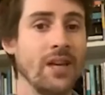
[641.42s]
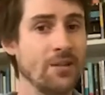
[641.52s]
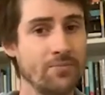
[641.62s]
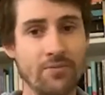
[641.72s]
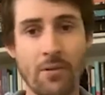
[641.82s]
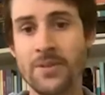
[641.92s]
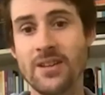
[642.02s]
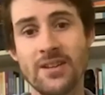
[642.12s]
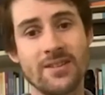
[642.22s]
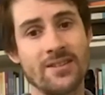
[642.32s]
His
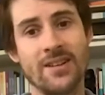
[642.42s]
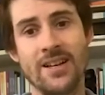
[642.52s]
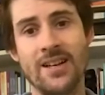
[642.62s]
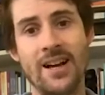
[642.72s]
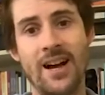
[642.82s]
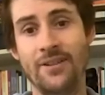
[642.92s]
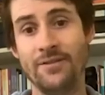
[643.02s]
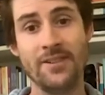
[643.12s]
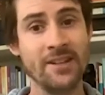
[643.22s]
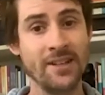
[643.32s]
promises
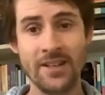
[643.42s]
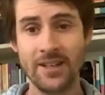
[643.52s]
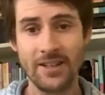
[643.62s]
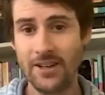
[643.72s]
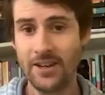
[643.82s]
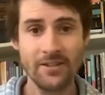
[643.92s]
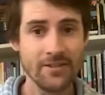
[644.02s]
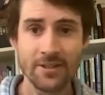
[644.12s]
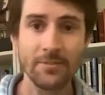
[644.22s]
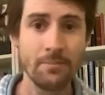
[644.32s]
have you know,
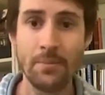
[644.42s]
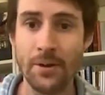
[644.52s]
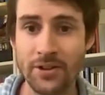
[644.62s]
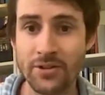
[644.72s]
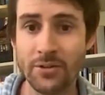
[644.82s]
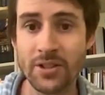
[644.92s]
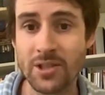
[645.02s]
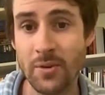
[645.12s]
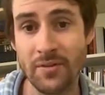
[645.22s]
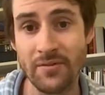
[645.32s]
been assured
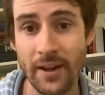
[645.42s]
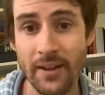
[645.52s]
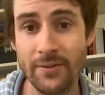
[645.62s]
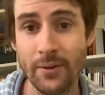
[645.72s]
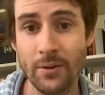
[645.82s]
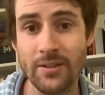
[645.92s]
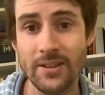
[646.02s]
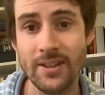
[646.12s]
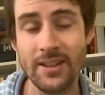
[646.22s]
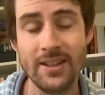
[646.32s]
to be faithful.
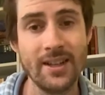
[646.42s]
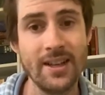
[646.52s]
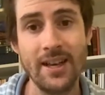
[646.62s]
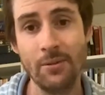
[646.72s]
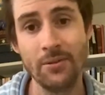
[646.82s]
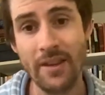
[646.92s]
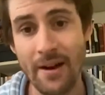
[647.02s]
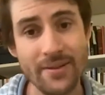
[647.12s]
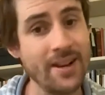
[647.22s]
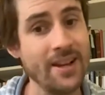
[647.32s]
He will
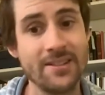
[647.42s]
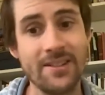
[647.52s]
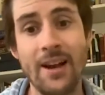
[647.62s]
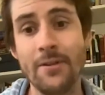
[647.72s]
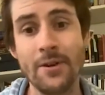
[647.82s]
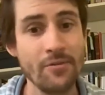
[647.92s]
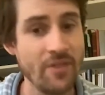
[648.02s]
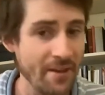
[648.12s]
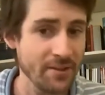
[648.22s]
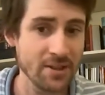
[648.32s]
never let us down. He'll
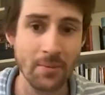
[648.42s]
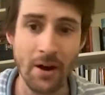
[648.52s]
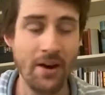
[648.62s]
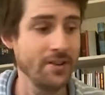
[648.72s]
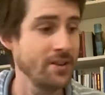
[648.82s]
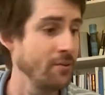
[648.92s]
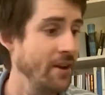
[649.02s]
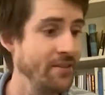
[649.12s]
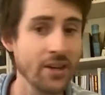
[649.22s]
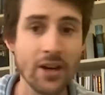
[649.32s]
never depart us. He'll
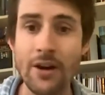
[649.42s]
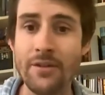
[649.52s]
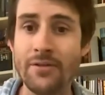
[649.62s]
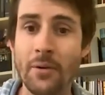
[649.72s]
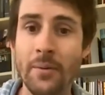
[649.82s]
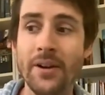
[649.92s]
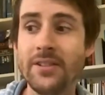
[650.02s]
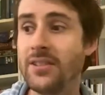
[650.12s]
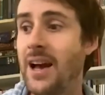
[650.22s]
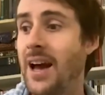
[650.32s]
never go from
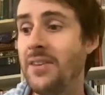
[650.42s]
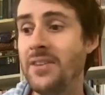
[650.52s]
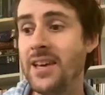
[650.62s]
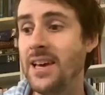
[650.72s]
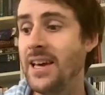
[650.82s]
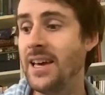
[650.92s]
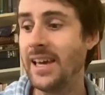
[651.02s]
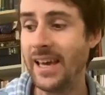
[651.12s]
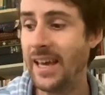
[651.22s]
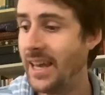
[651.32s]
us. And
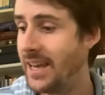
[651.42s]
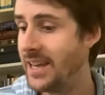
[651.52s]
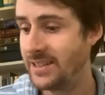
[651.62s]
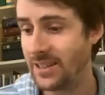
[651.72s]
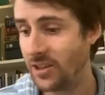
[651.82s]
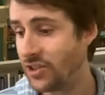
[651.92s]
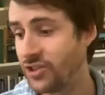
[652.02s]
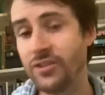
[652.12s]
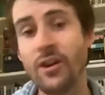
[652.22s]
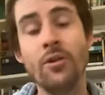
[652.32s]
he is in
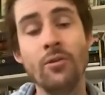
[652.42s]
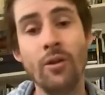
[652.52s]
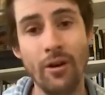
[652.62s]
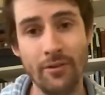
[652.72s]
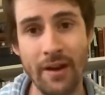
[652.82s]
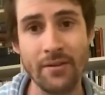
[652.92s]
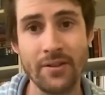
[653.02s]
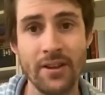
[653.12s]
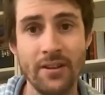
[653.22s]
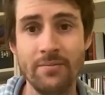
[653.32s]
control of
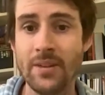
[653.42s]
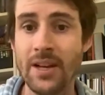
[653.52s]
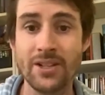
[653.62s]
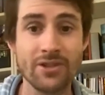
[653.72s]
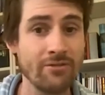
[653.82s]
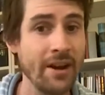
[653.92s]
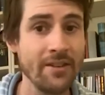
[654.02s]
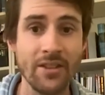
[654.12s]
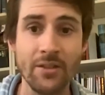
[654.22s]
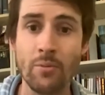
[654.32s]
everything. He's
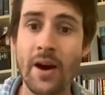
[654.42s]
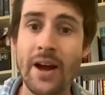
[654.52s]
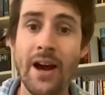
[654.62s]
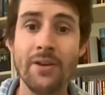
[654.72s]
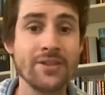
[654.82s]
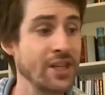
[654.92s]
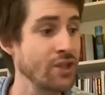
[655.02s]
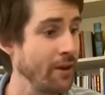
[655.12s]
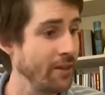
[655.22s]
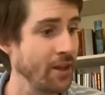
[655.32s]
greater than the White House. He's
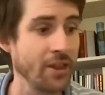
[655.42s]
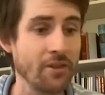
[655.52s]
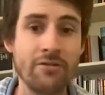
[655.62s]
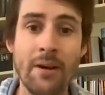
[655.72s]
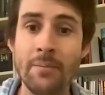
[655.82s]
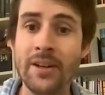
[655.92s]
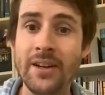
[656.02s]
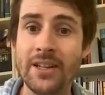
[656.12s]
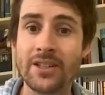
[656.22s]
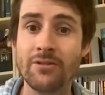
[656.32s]
greater than the
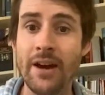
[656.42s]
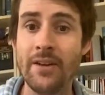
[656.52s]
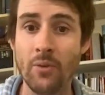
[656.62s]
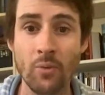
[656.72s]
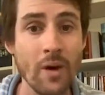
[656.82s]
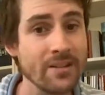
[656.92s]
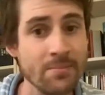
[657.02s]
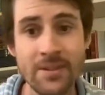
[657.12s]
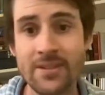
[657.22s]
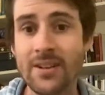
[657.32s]
Kremlin. He's greater than
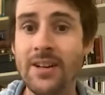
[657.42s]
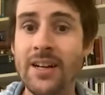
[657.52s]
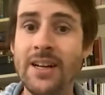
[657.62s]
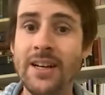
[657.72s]
Westminster.